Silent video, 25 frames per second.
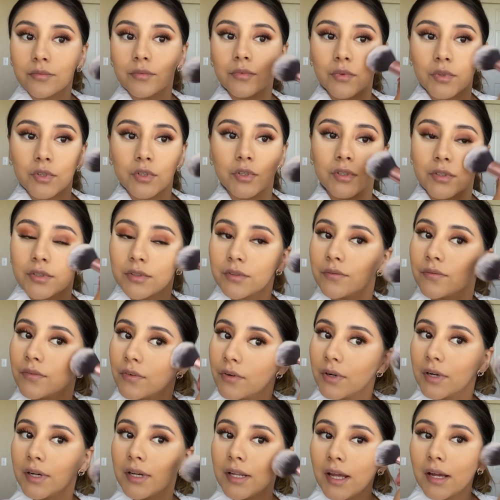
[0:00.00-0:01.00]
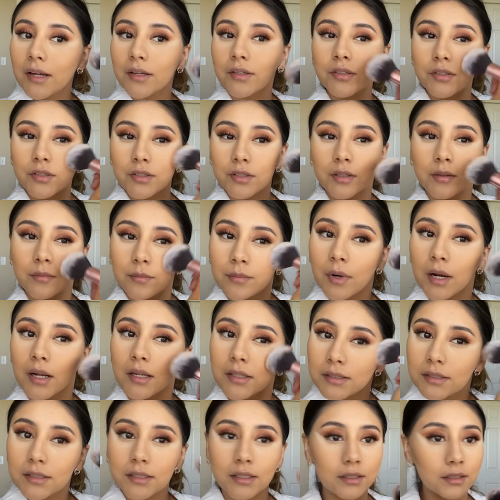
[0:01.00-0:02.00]
just for an extra
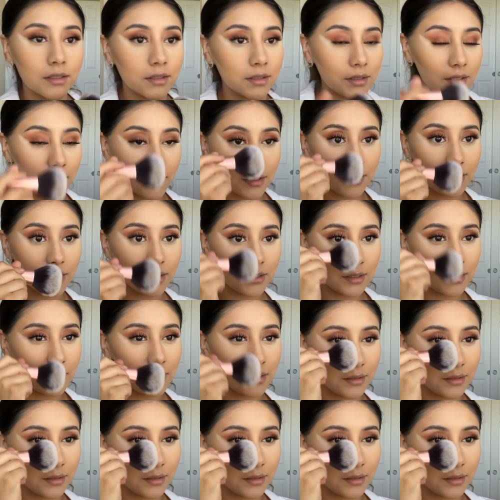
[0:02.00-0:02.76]
bronzy look.